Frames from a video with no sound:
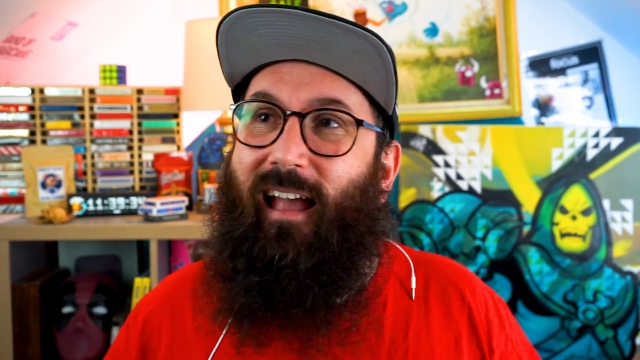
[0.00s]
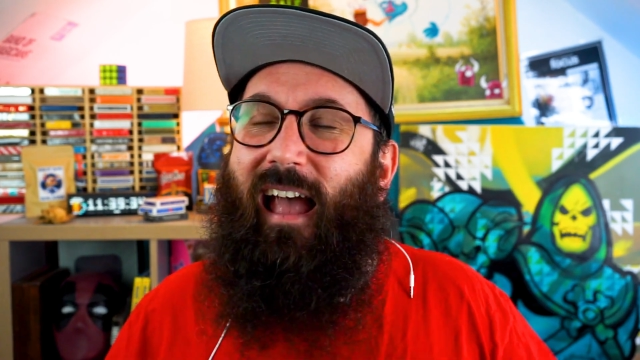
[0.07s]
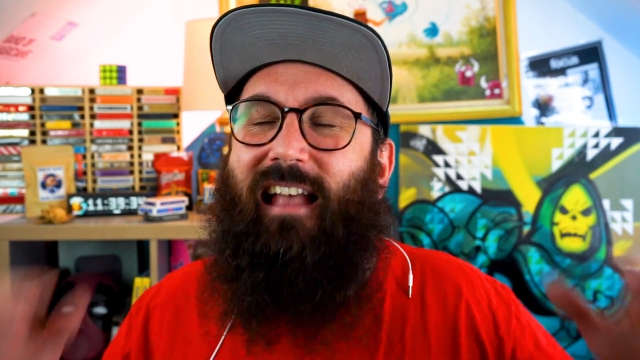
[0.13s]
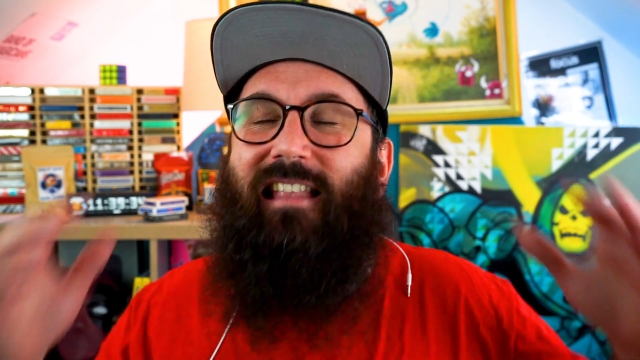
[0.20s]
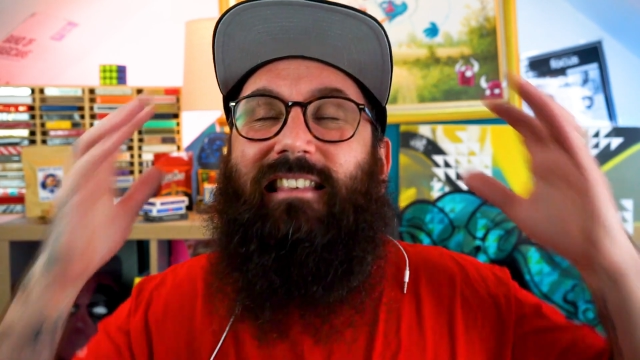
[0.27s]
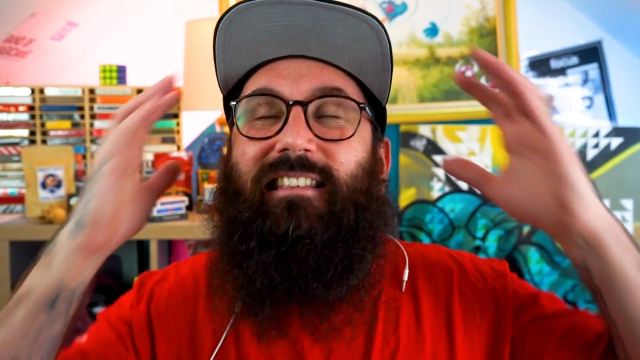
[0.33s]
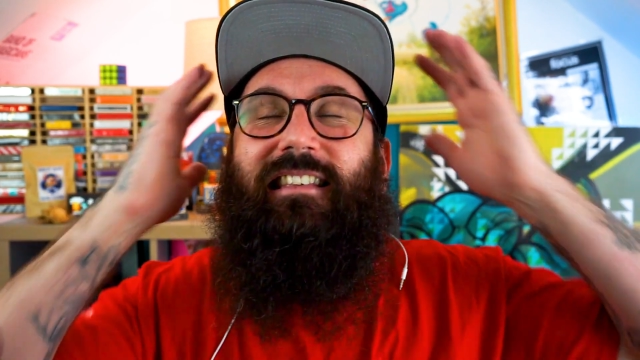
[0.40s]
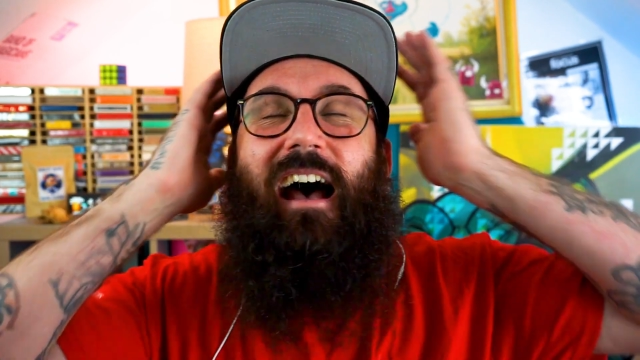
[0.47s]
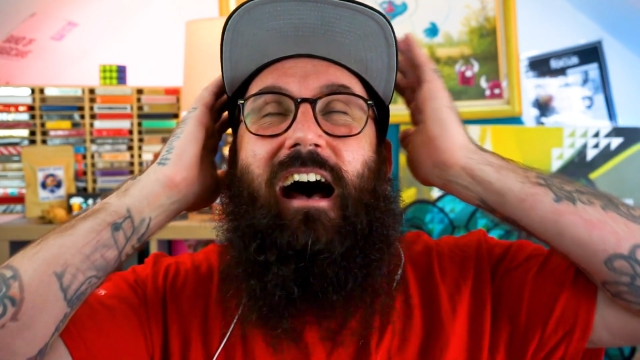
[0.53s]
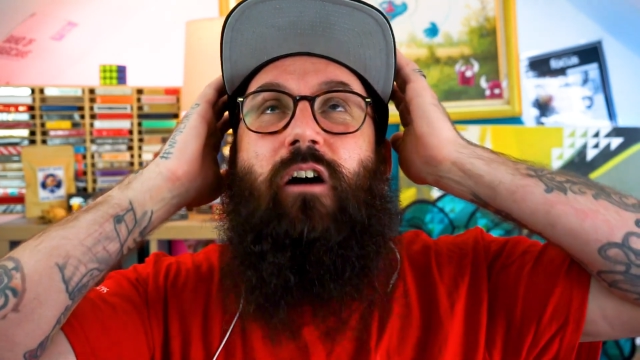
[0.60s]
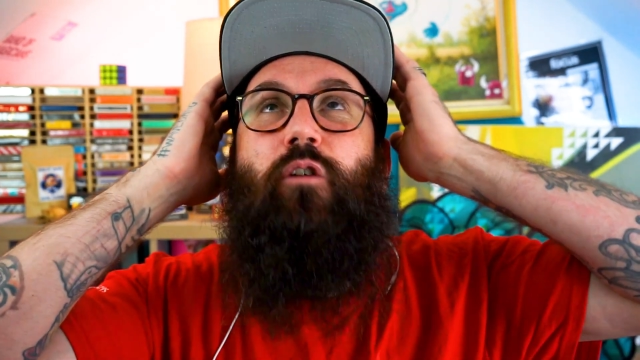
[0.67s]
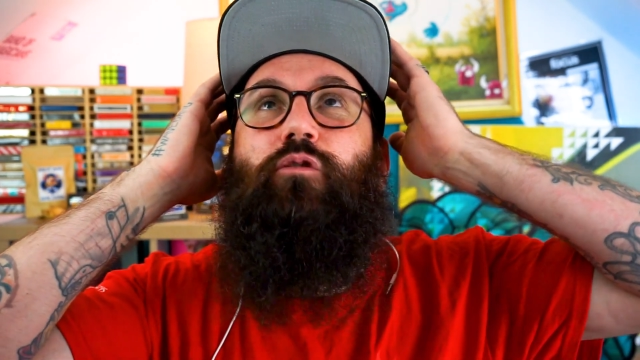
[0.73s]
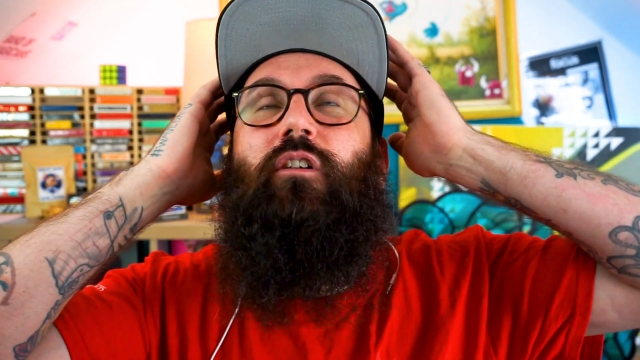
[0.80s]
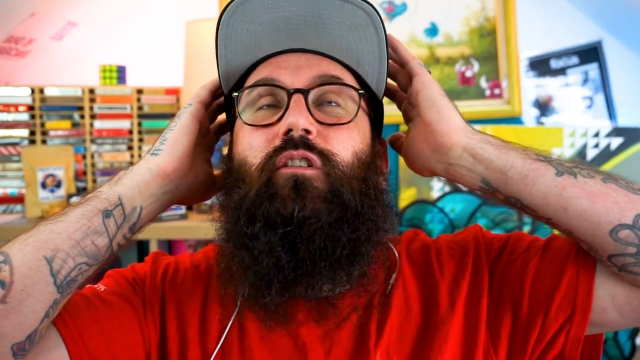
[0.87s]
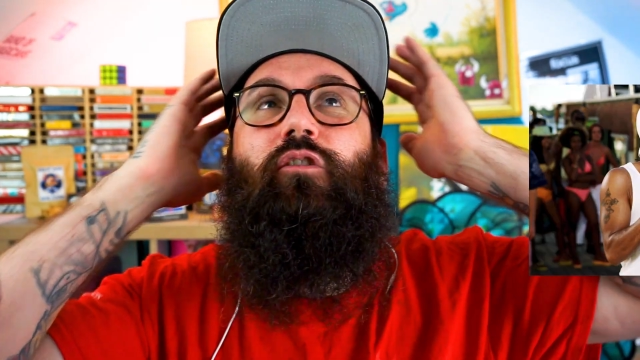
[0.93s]
It
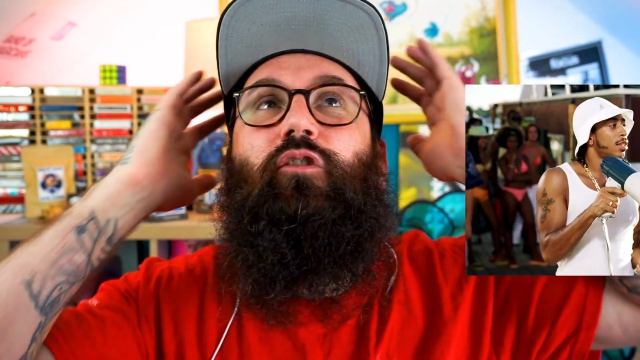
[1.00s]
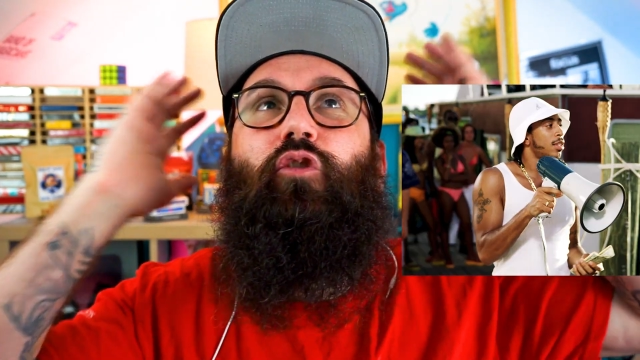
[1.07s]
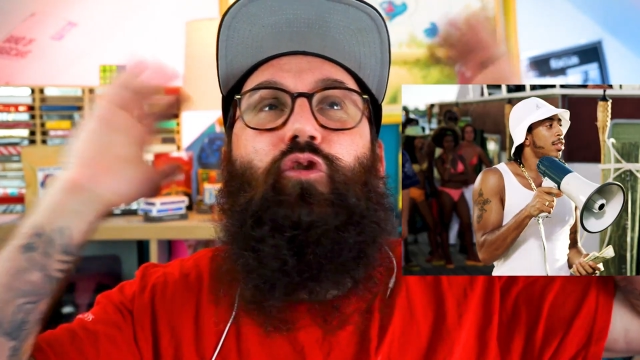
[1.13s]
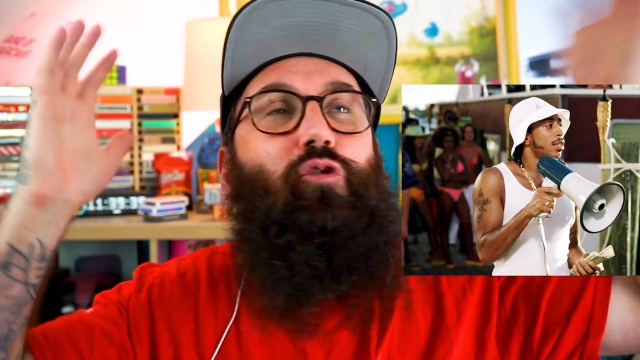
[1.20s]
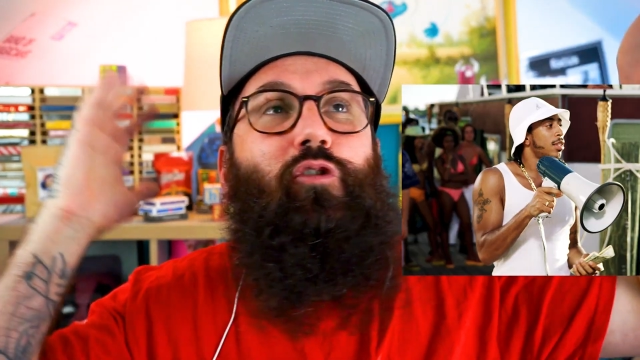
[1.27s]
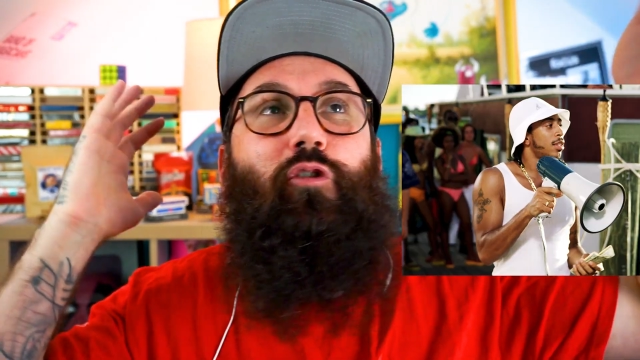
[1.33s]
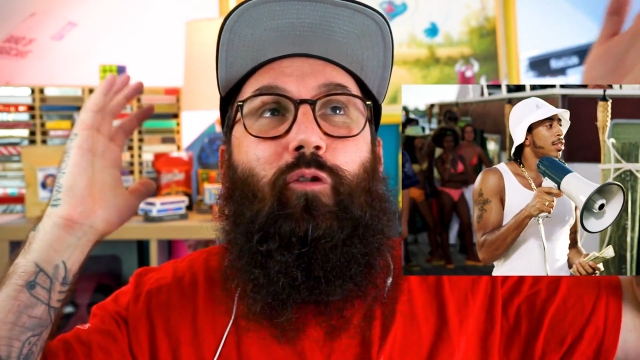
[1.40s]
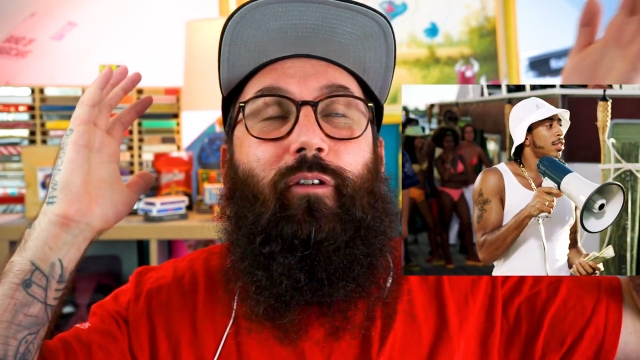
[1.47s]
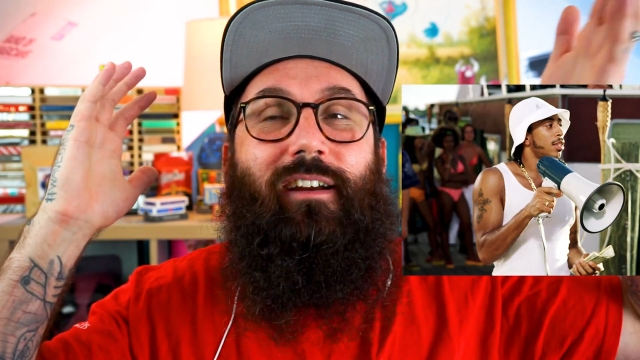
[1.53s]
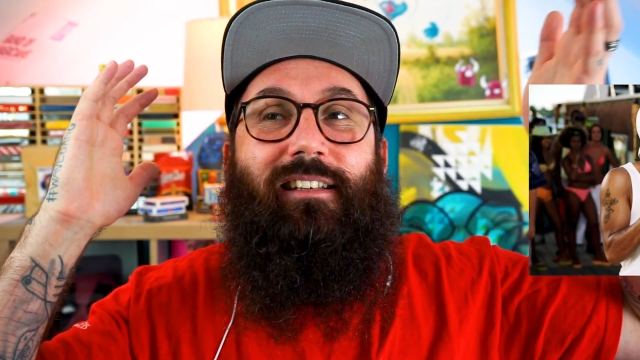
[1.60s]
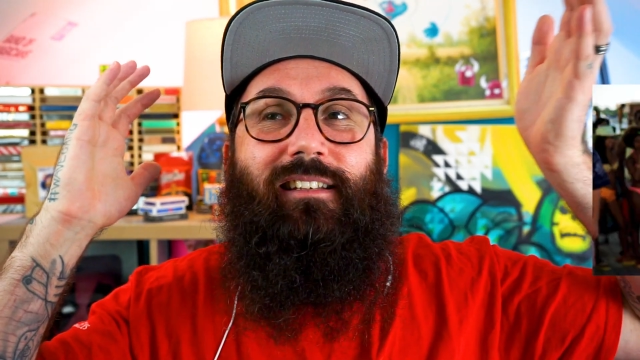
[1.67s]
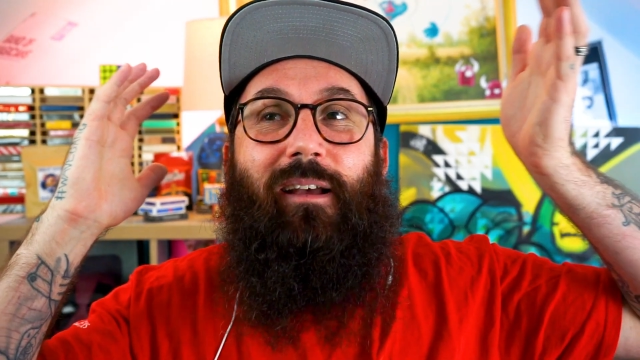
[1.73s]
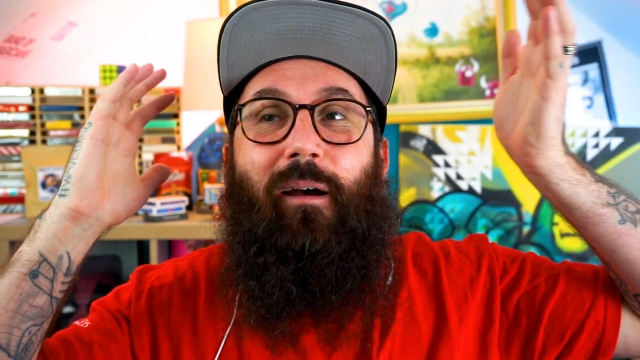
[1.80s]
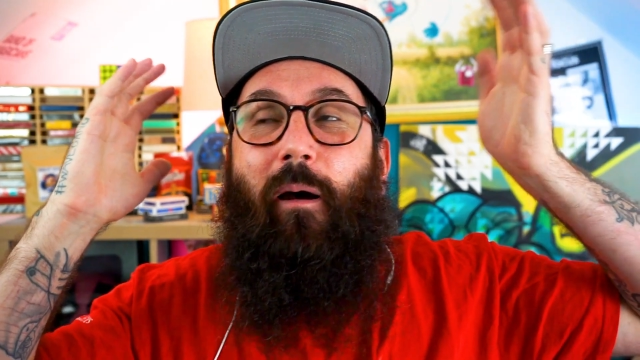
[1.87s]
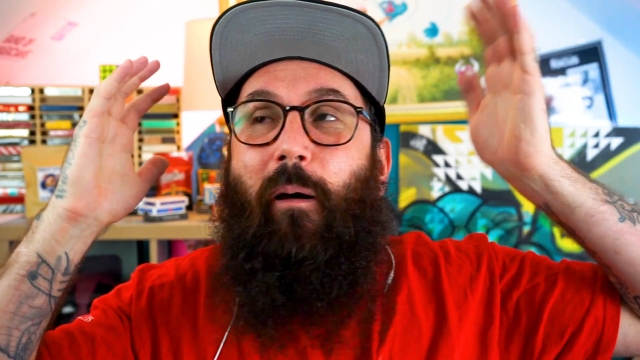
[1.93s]
sounds ludicrous,